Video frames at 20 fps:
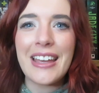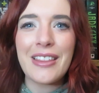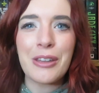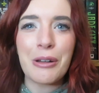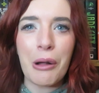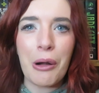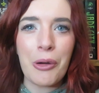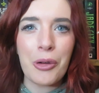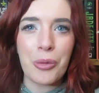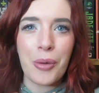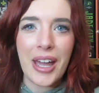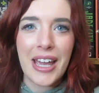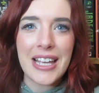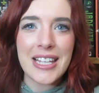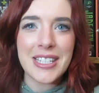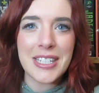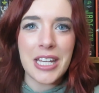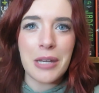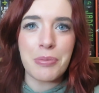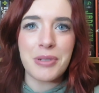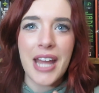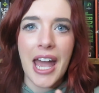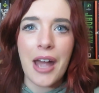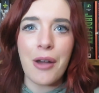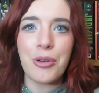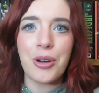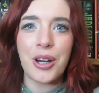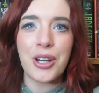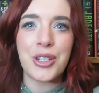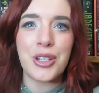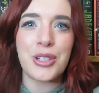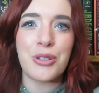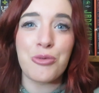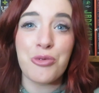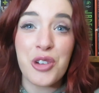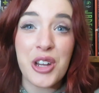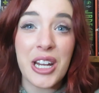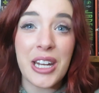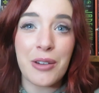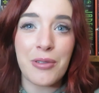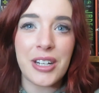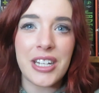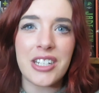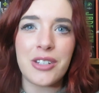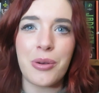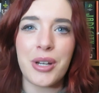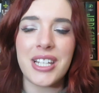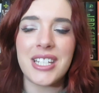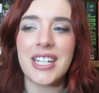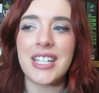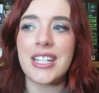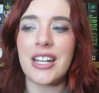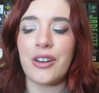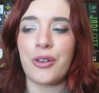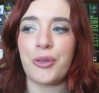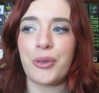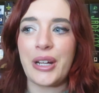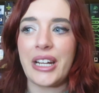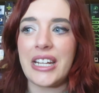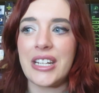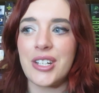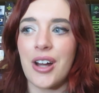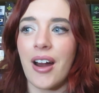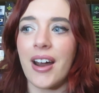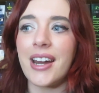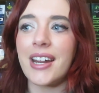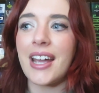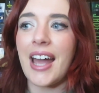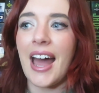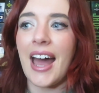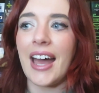in their own ways deep down, are just really, really twisted and really dark.